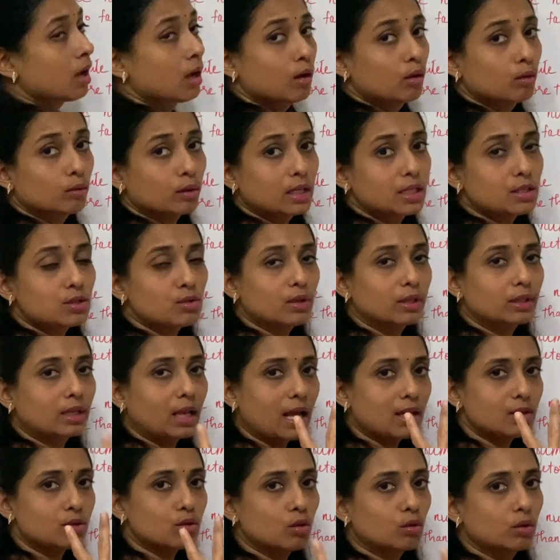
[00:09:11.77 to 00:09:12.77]
Okay, so it
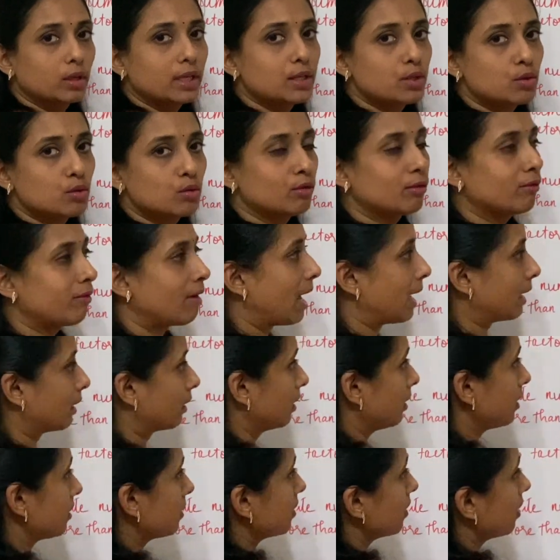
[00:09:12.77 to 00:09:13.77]
has only 2
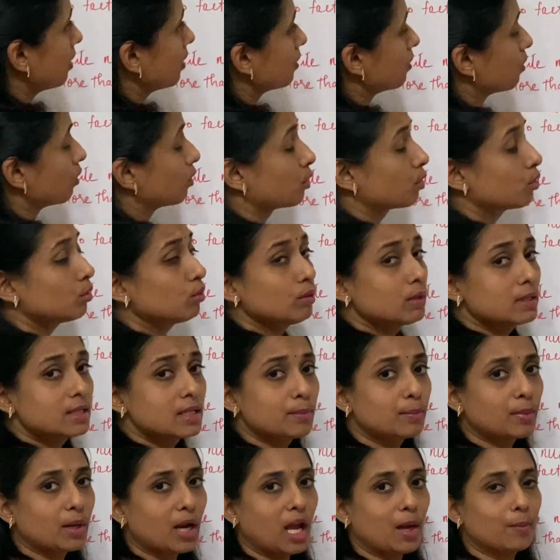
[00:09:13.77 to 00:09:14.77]
factors. So 2 is
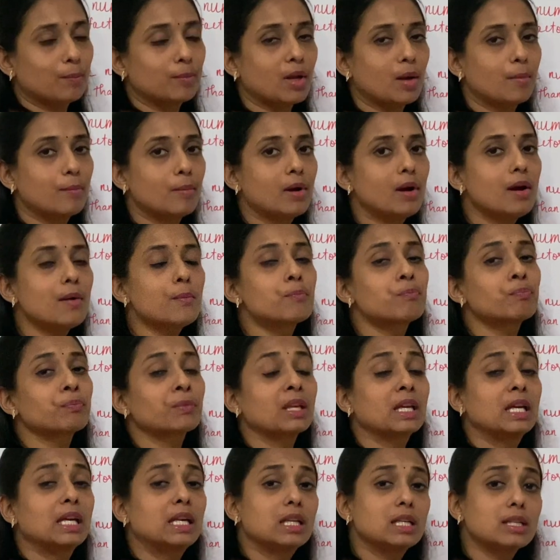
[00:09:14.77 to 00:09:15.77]
a prime number.
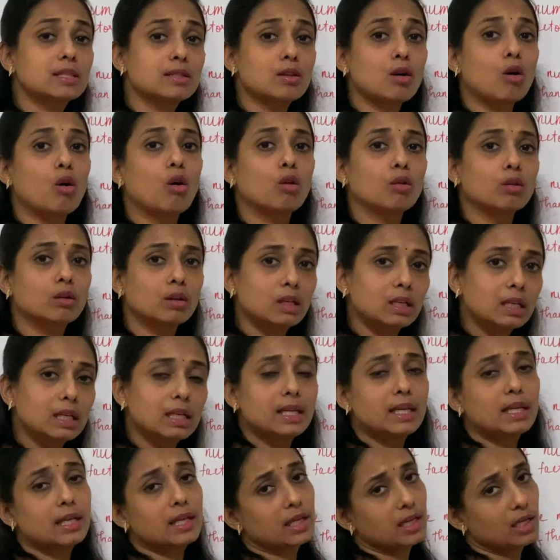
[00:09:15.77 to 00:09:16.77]
It is the
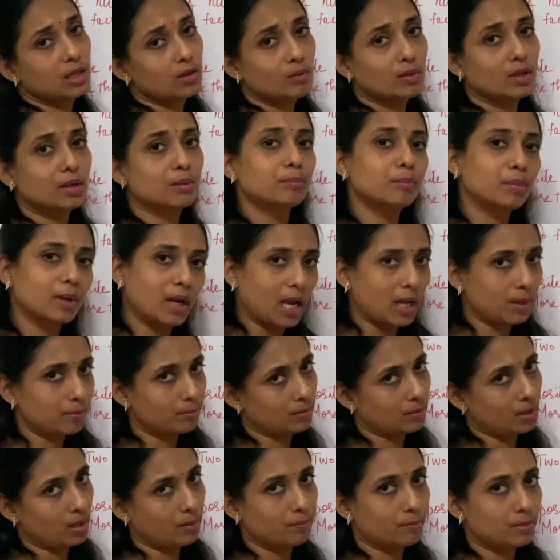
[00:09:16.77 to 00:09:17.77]
only even prime
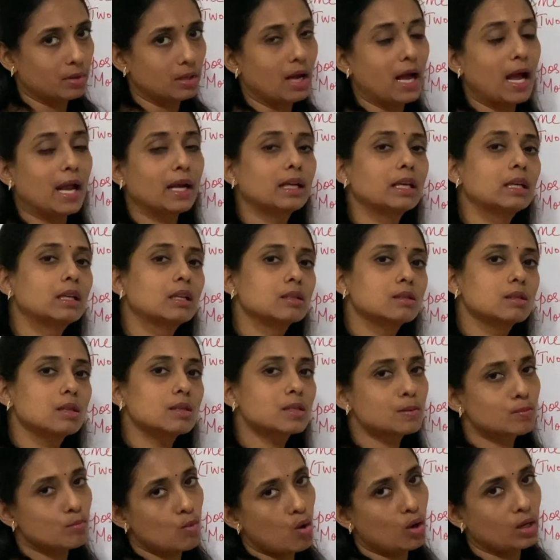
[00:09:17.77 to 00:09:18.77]
number and it is the
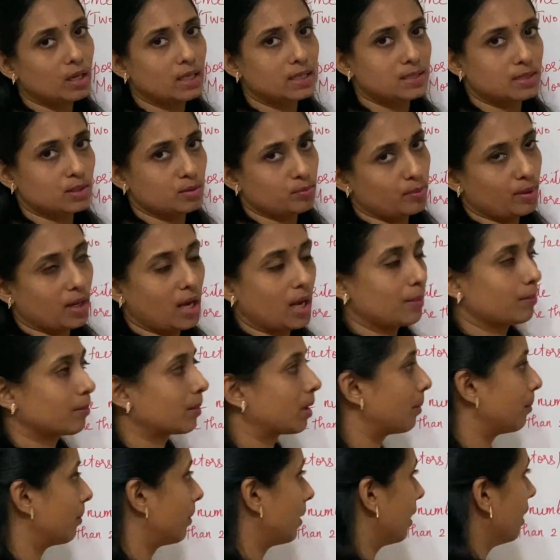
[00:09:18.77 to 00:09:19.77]
smallest prime
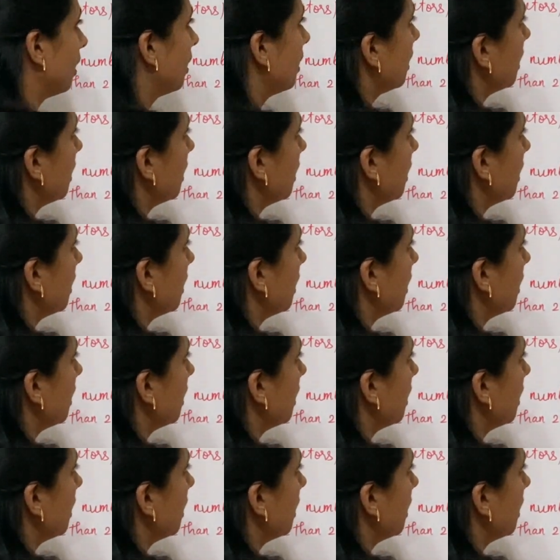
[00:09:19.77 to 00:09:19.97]
number.